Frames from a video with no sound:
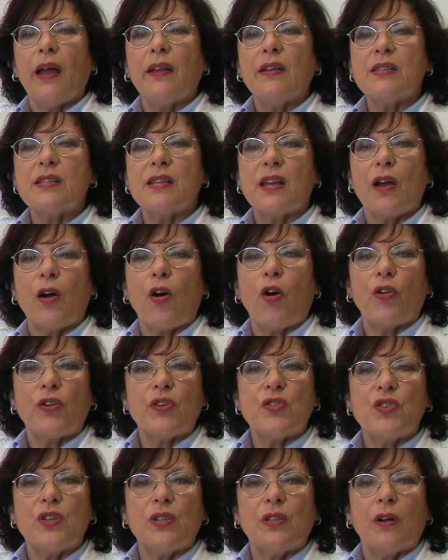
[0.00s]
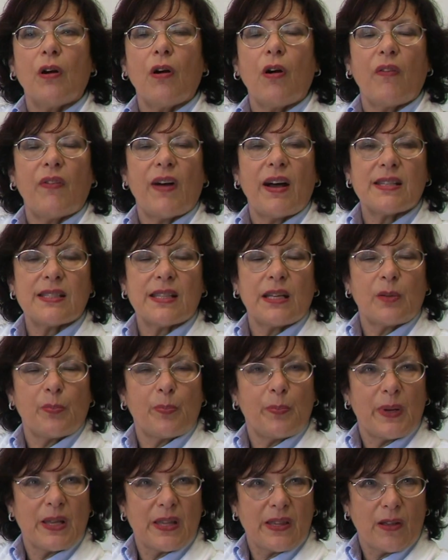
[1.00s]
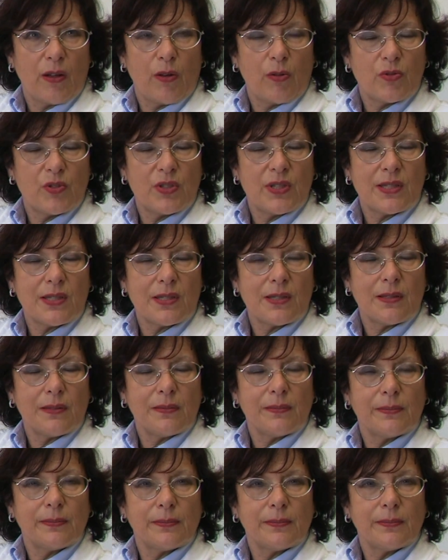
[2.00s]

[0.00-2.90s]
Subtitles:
and the origin of other pathologies.